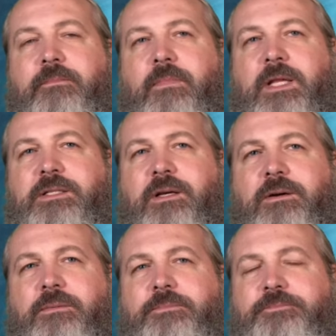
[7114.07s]

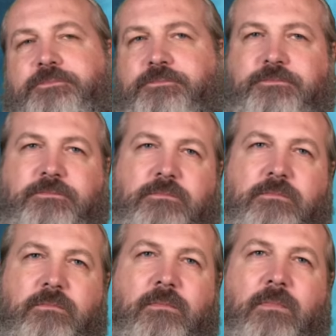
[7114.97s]
so
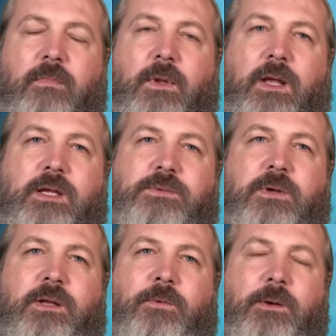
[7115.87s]
it's
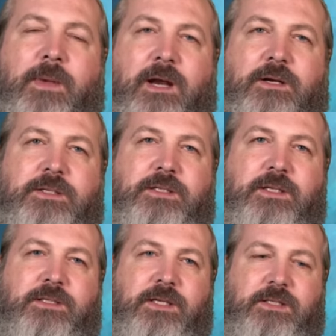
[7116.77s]
really what matters is the
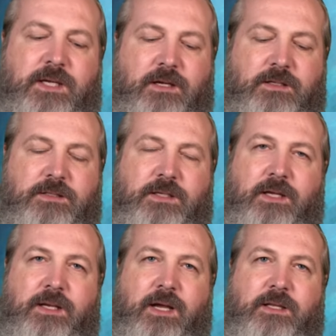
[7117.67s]
details and
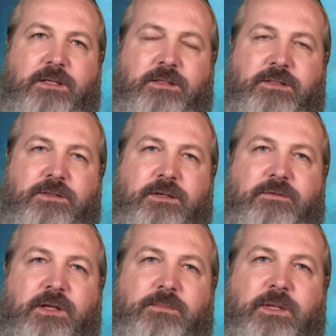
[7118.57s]
not sort of
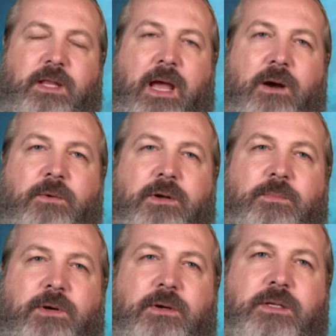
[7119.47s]
the outward
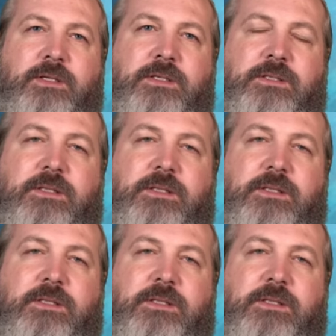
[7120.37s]
appearance